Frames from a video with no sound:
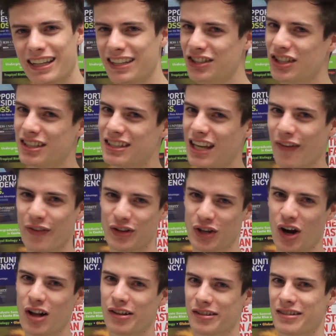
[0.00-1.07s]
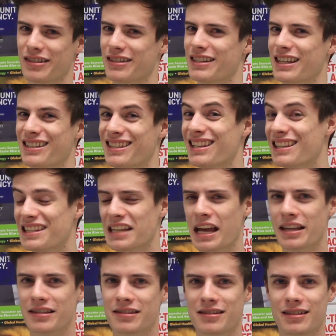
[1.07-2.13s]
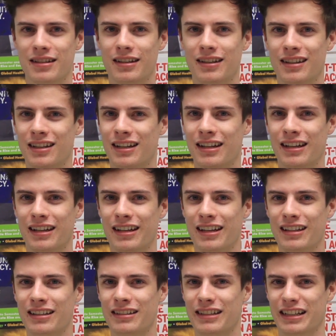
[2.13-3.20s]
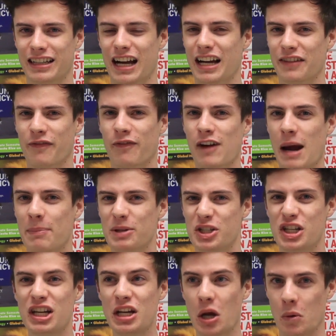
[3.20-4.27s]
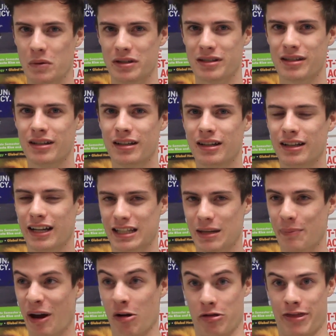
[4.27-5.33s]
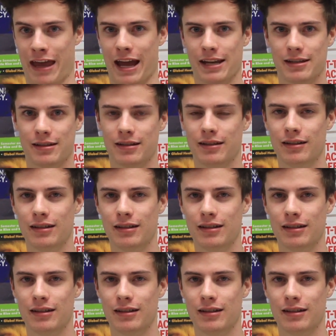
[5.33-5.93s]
It's just seven dollars and sixteen cents. A frappuccino is, is about that.